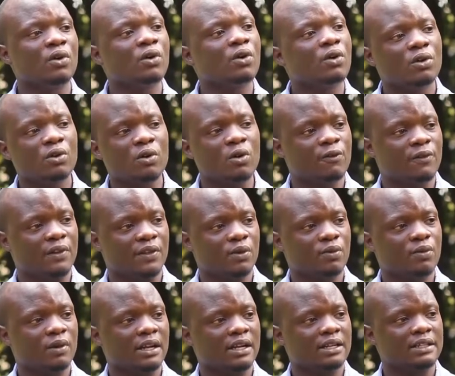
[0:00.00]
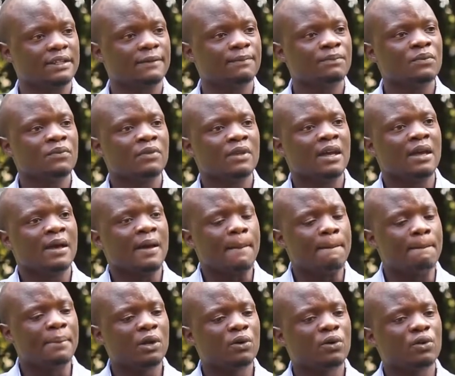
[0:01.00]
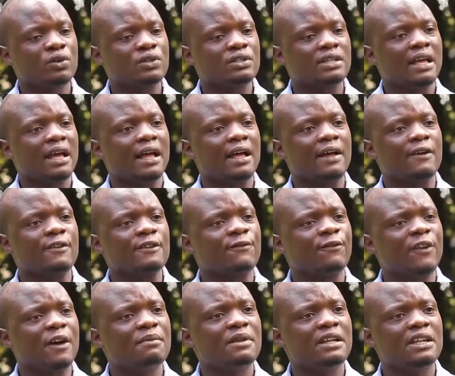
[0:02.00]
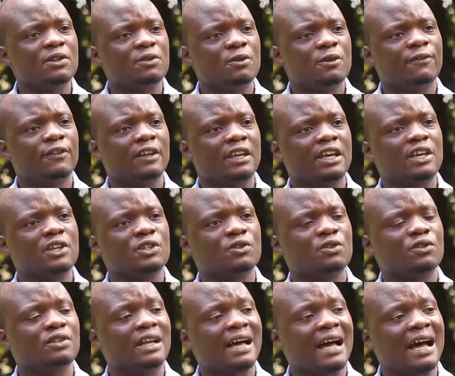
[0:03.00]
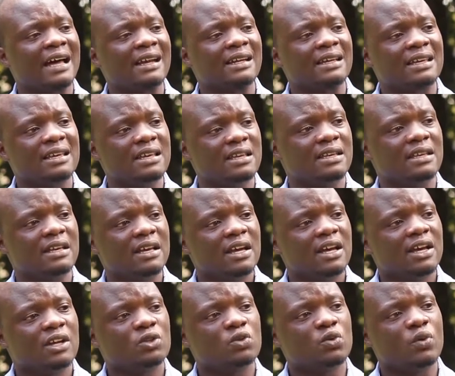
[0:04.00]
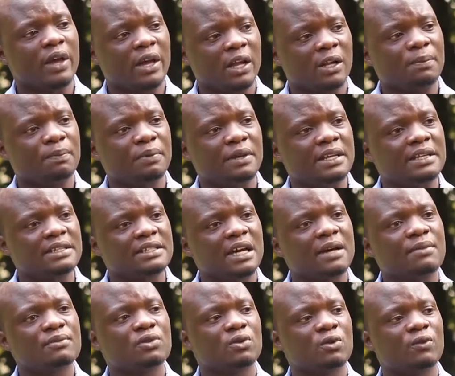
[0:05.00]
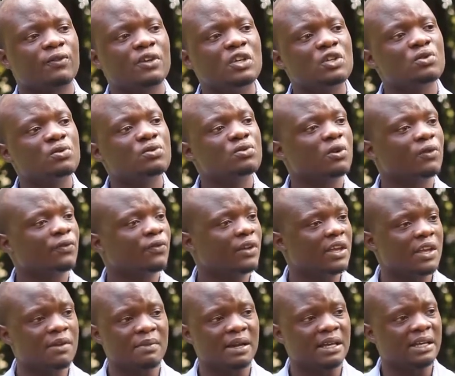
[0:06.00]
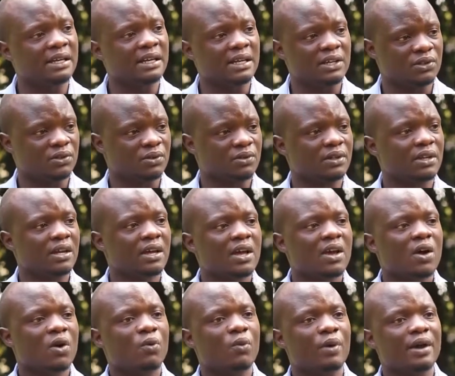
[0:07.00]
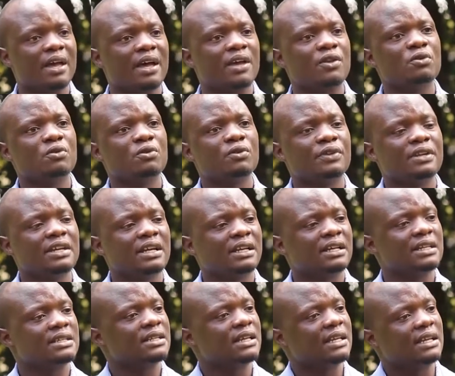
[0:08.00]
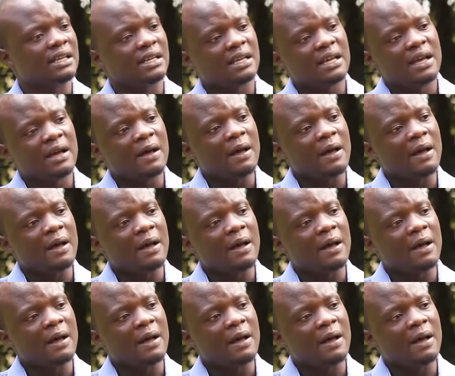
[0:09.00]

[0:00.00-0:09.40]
all over the world, because family reunification are key to help in terms of issues of immigration, where you will realize like,